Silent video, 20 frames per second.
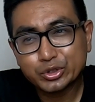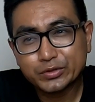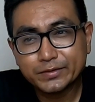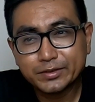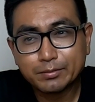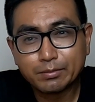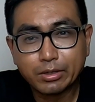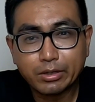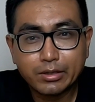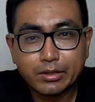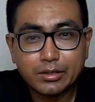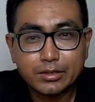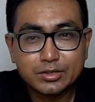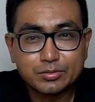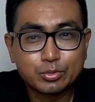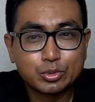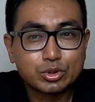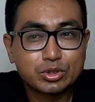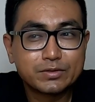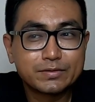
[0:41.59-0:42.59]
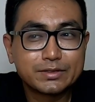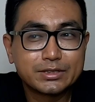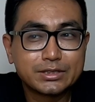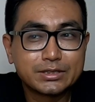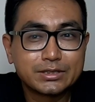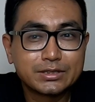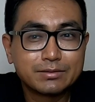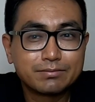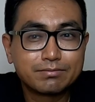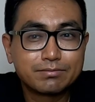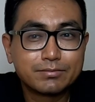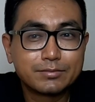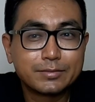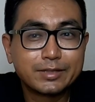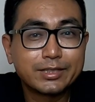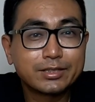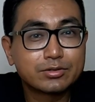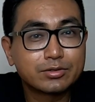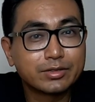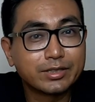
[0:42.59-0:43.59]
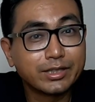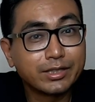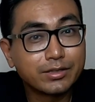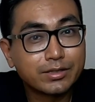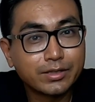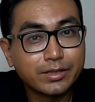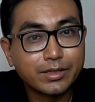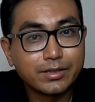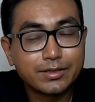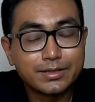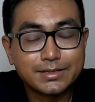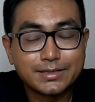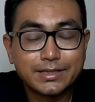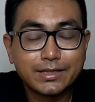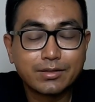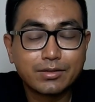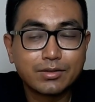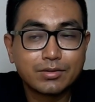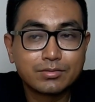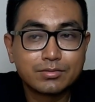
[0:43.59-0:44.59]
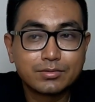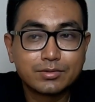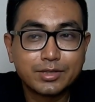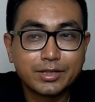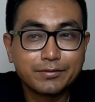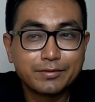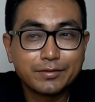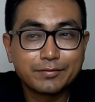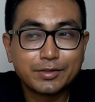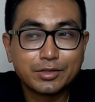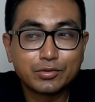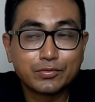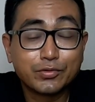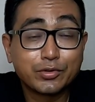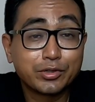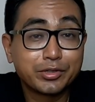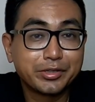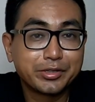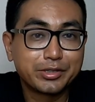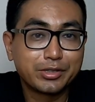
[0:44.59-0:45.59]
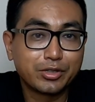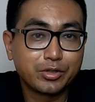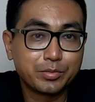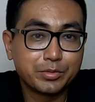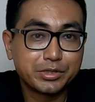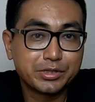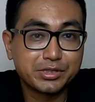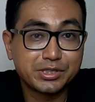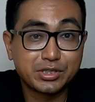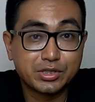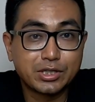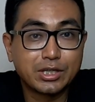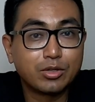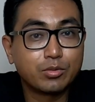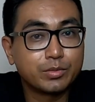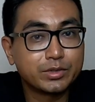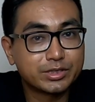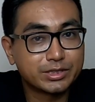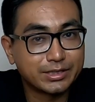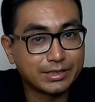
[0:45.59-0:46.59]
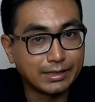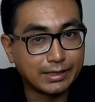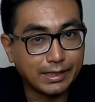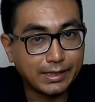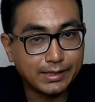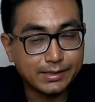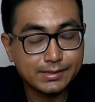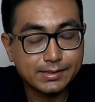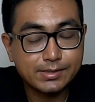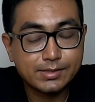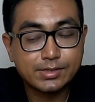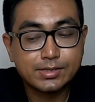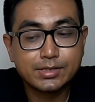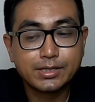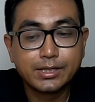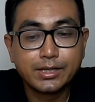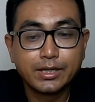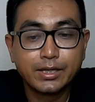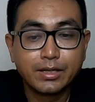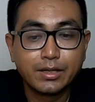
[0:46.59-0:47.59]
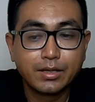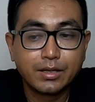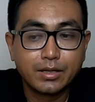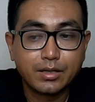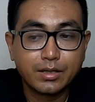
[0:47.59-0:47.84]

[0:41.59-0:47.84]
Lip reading: Most of the blogs, most of the things on the internet, they say around 350 to 400 kilometers is how much it lasts.